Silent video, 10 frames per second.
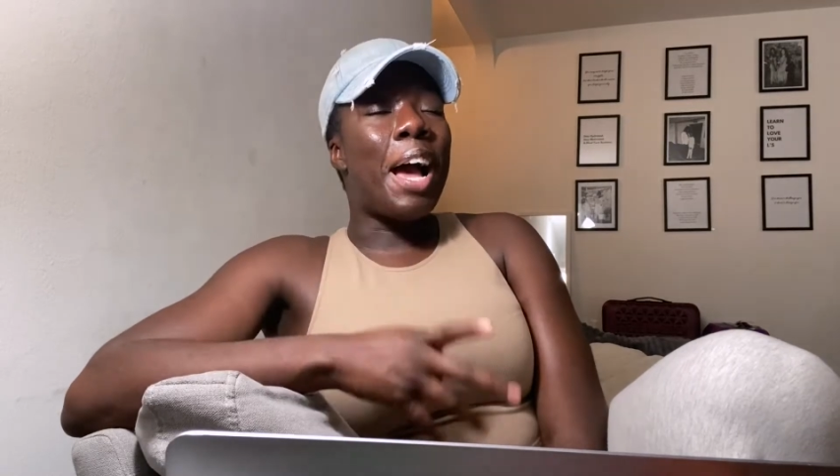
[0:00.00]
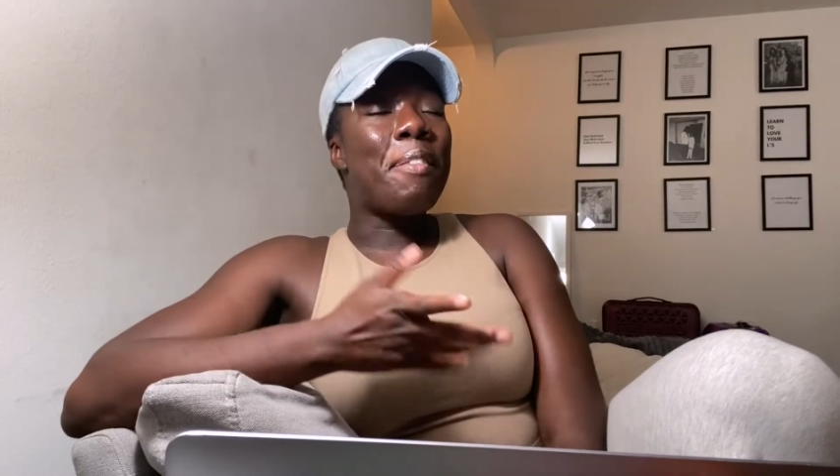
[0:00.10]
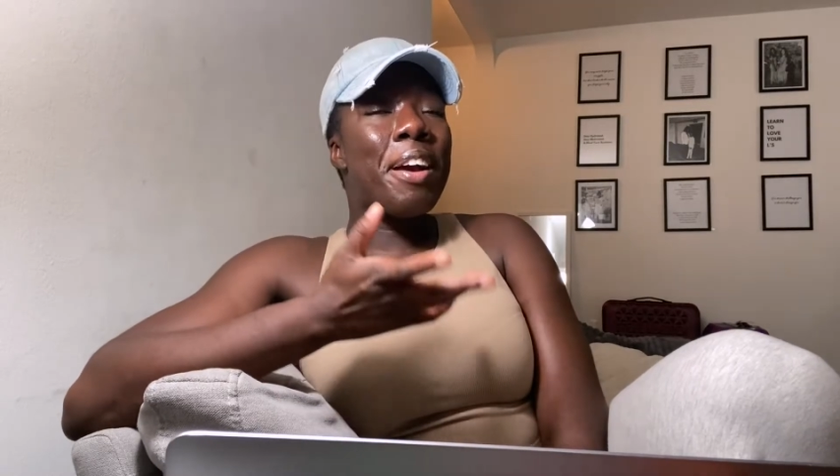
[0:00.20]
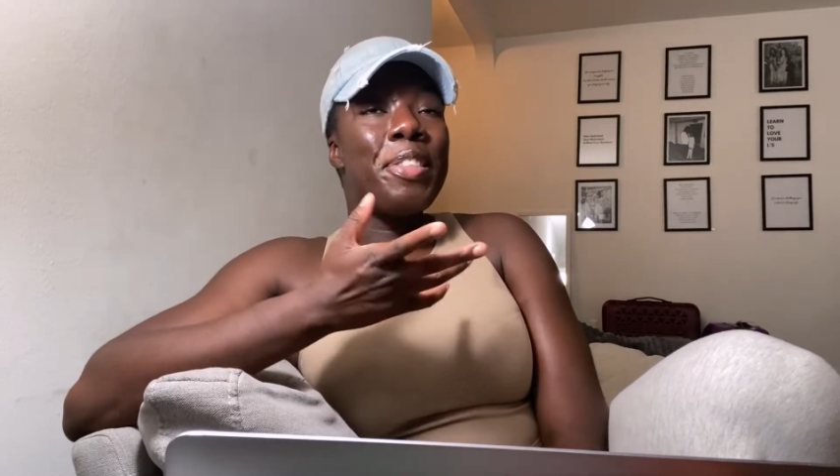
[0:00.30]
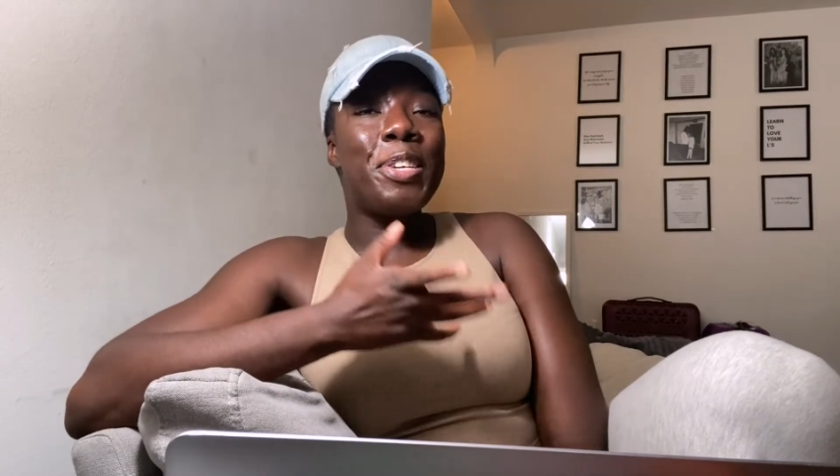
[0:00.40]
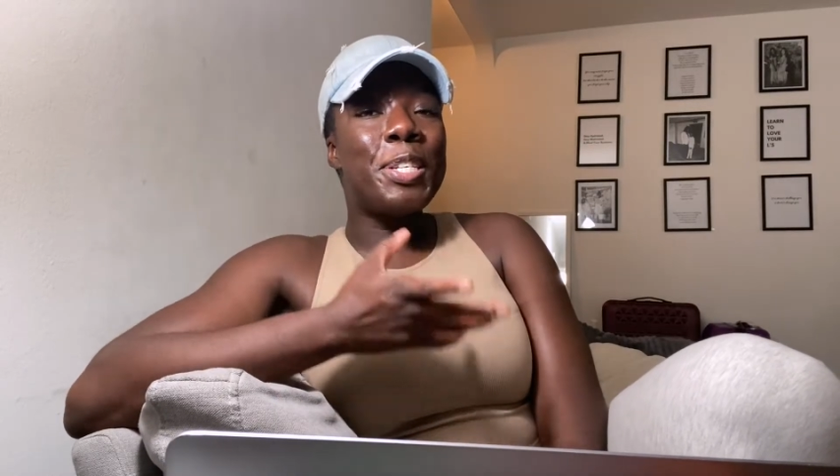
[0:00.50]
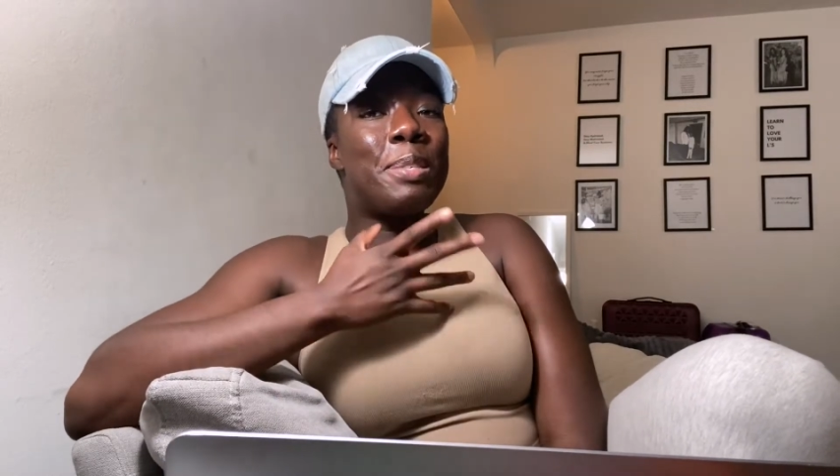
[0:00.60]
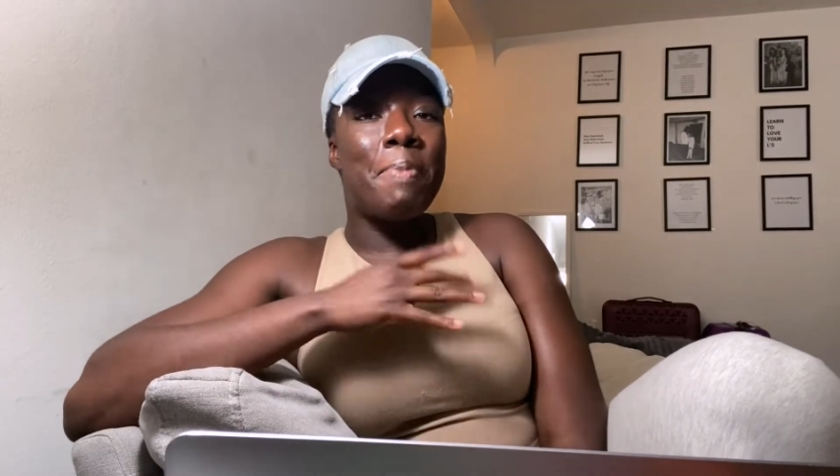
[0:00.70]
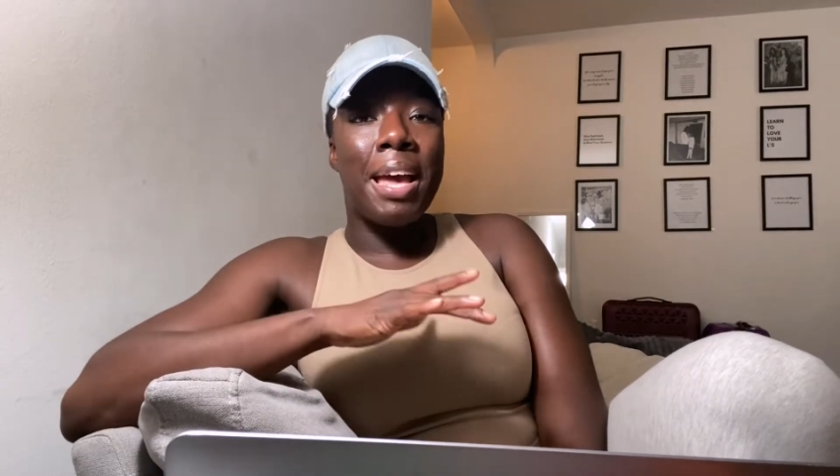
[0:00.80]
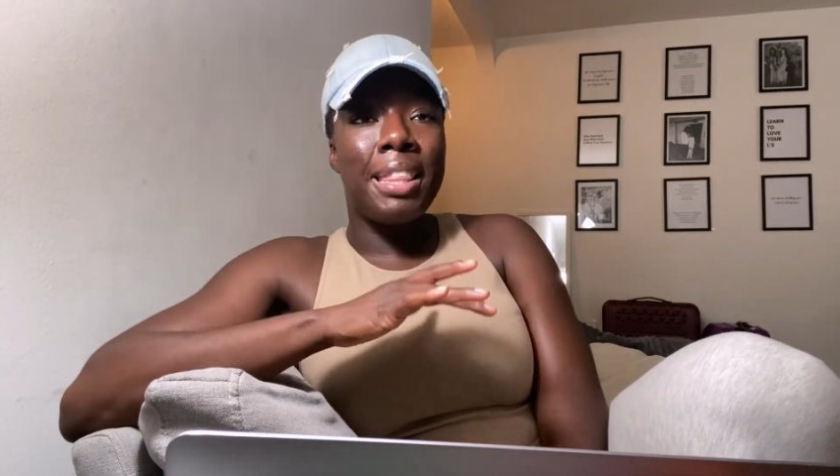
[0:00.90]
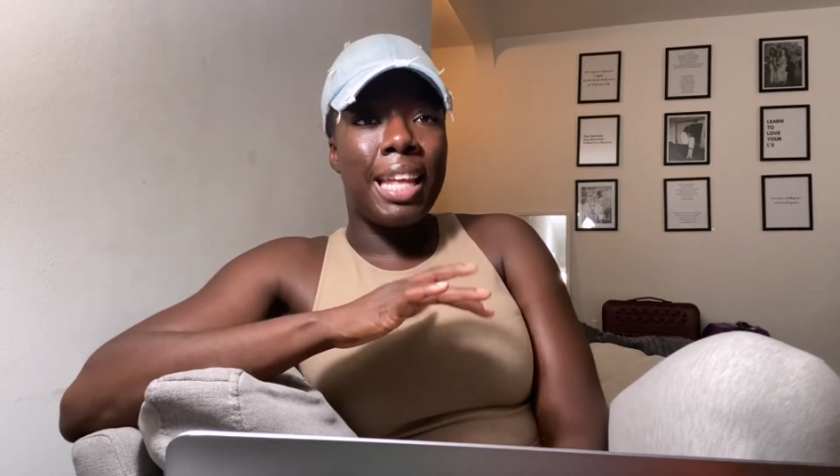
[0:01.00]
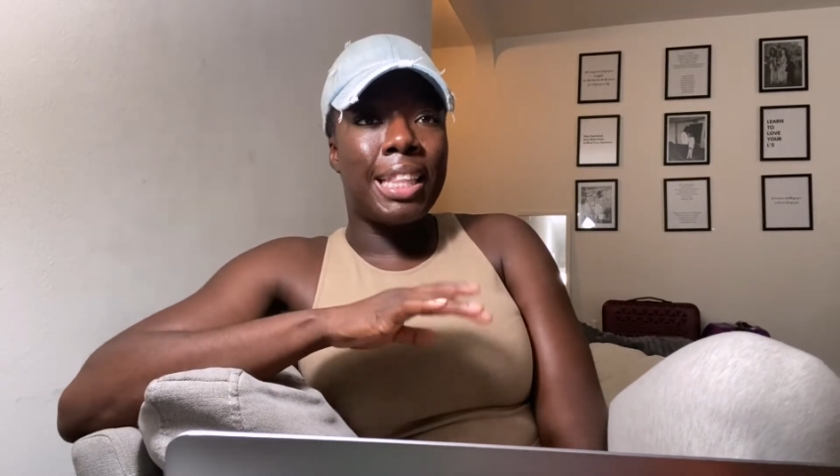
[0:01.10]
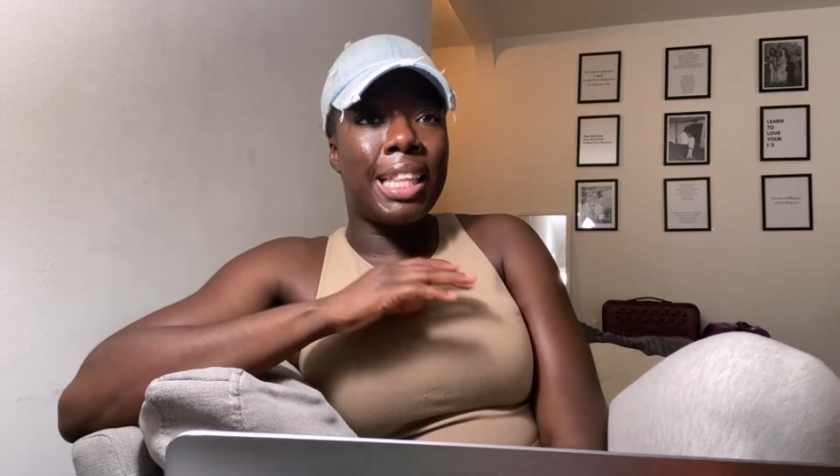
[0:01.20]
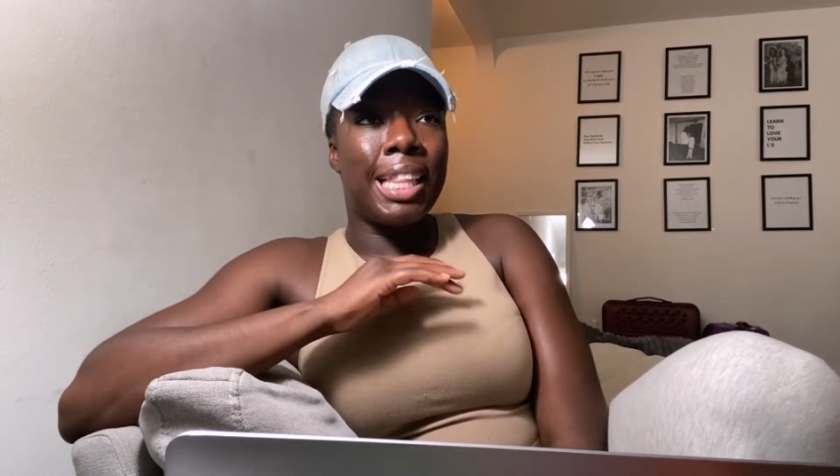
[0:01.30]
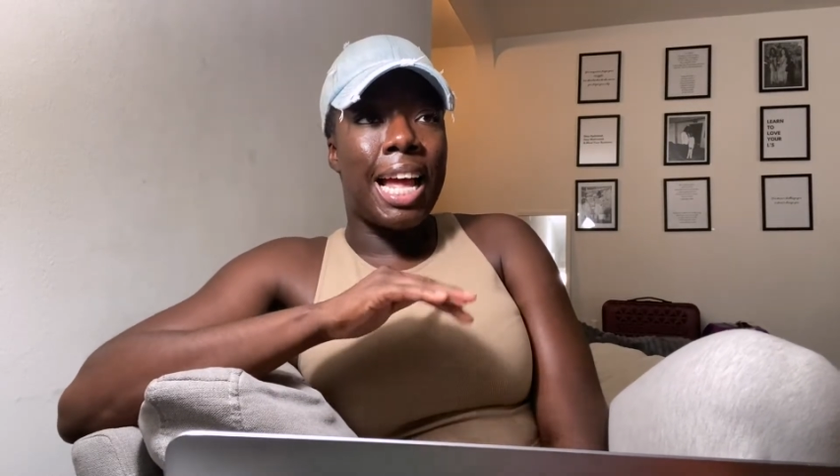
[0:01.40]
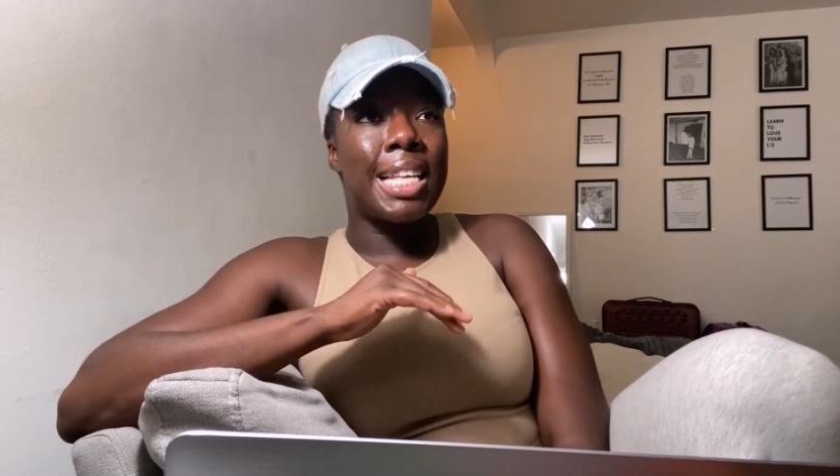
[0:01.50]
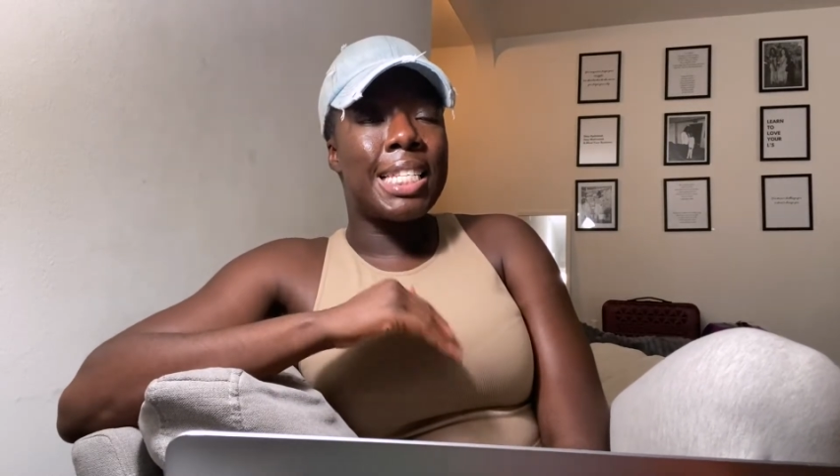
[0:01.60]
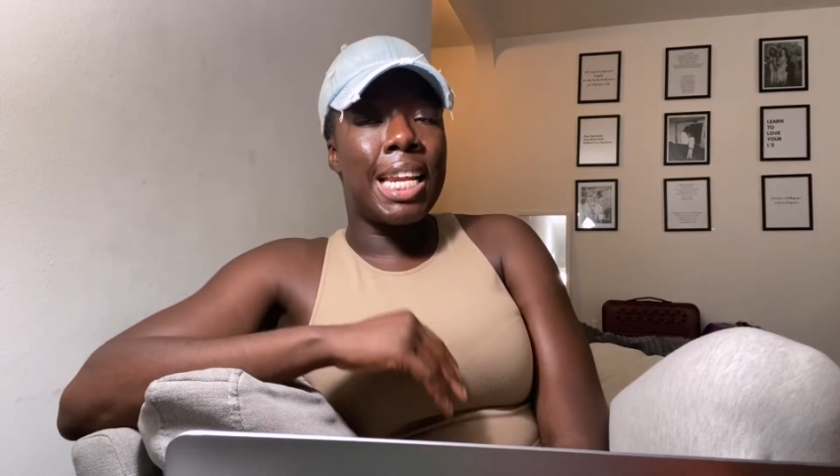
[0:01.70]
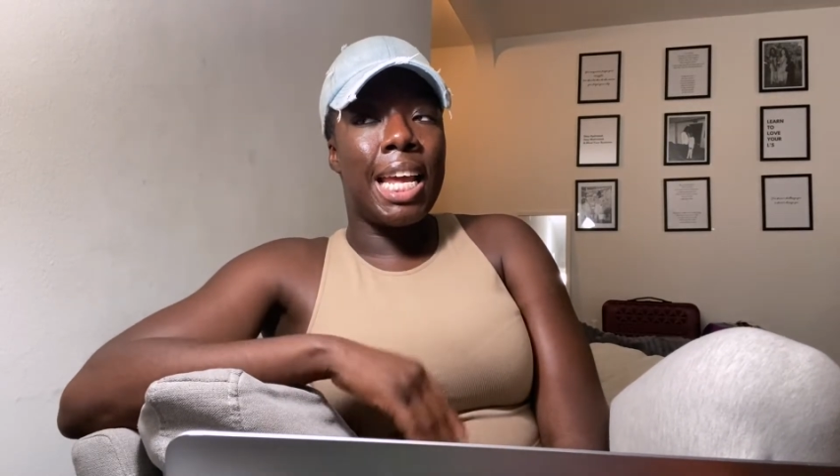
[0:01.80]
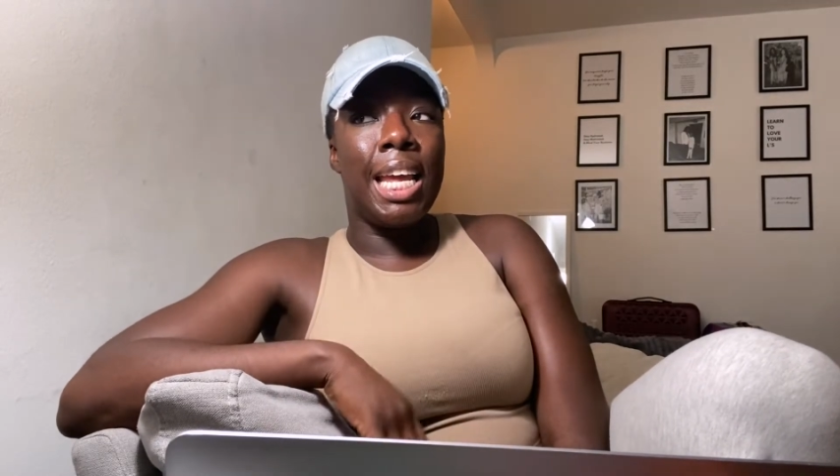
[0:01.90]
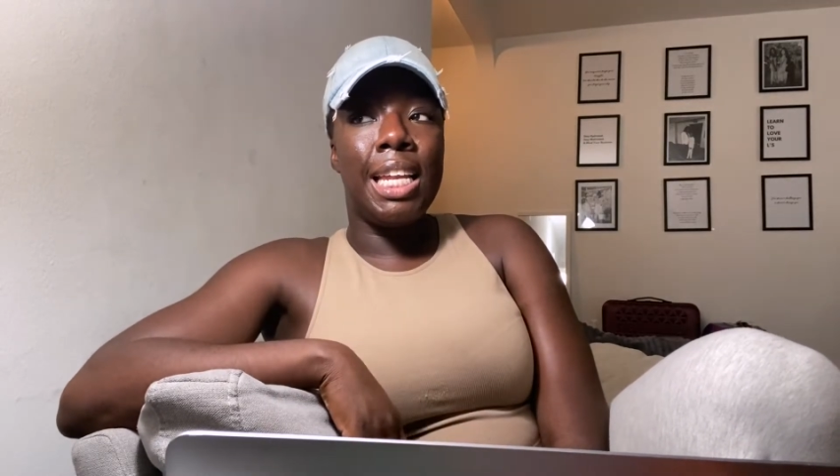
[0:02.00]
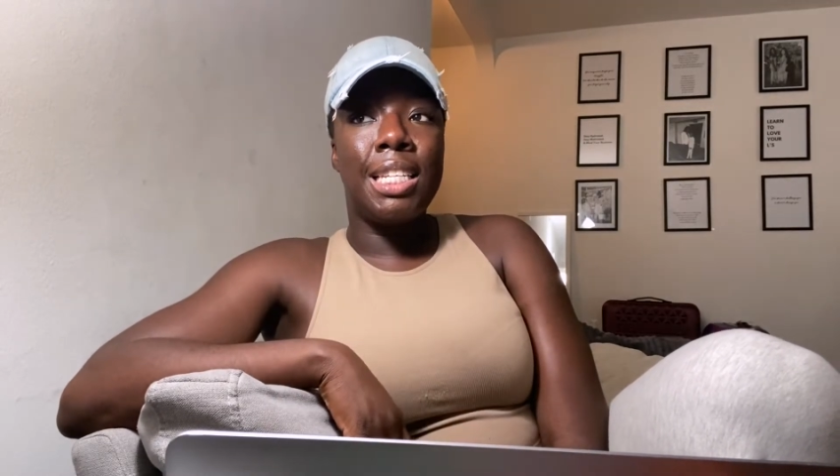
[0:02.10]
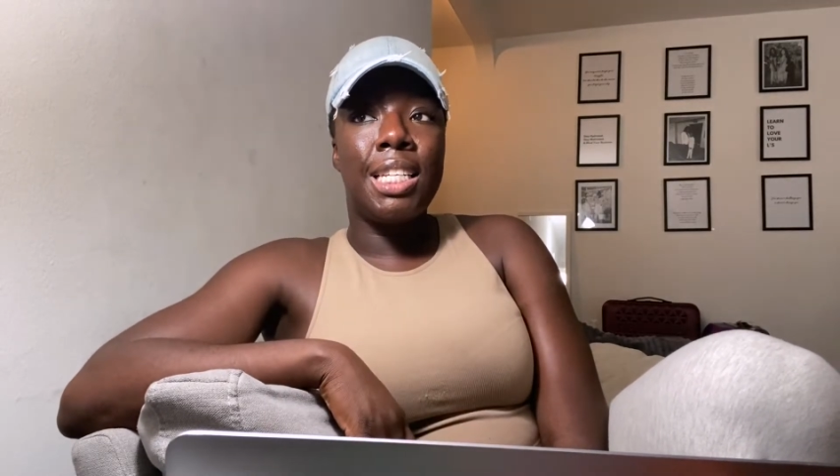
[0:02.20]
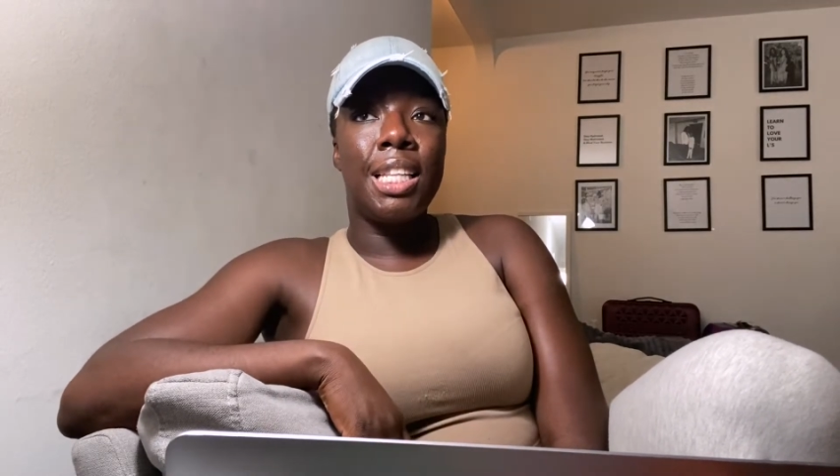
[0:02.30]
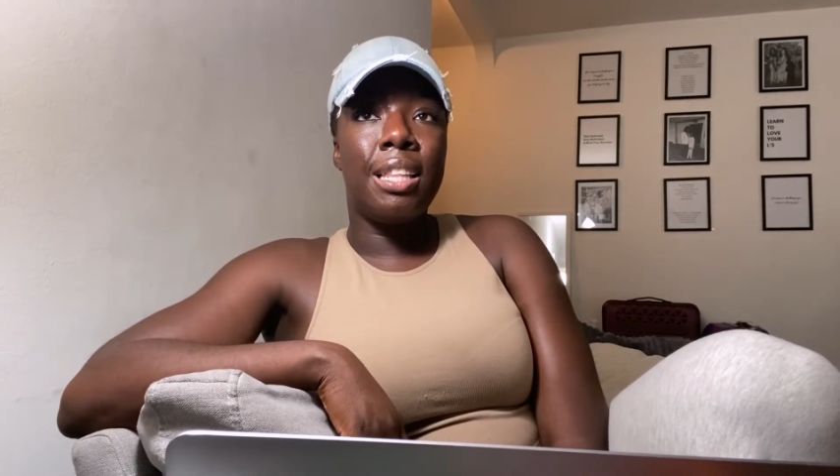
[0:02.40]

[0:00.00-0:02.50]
I'd rather just spend like the last night